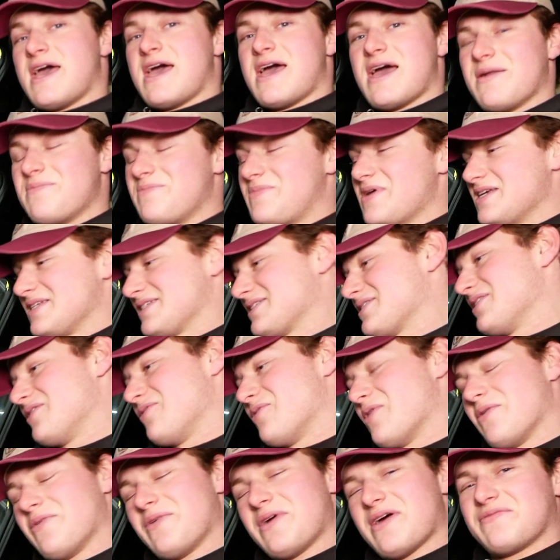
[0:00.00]
And basically
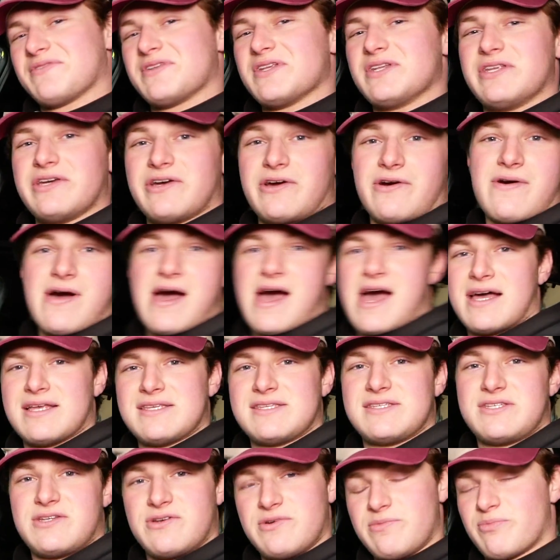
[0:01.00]
what we have to do,
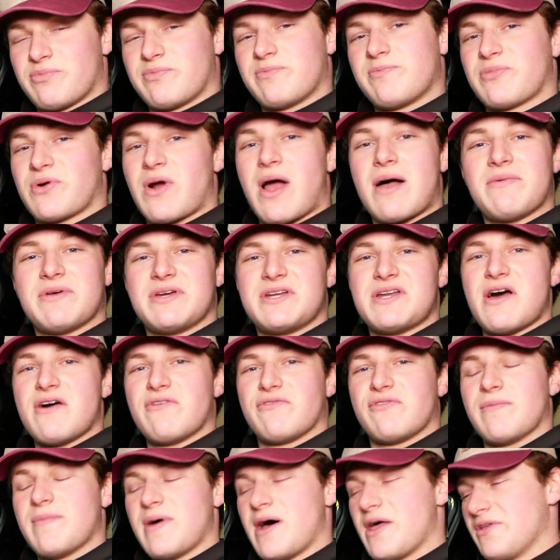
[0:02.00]
as you probably know
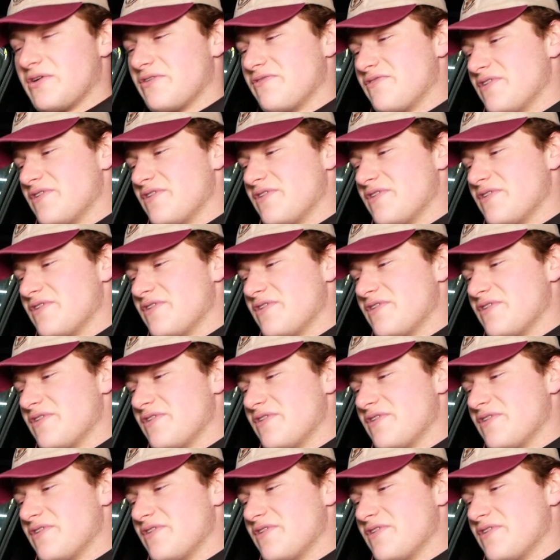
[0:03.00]
from other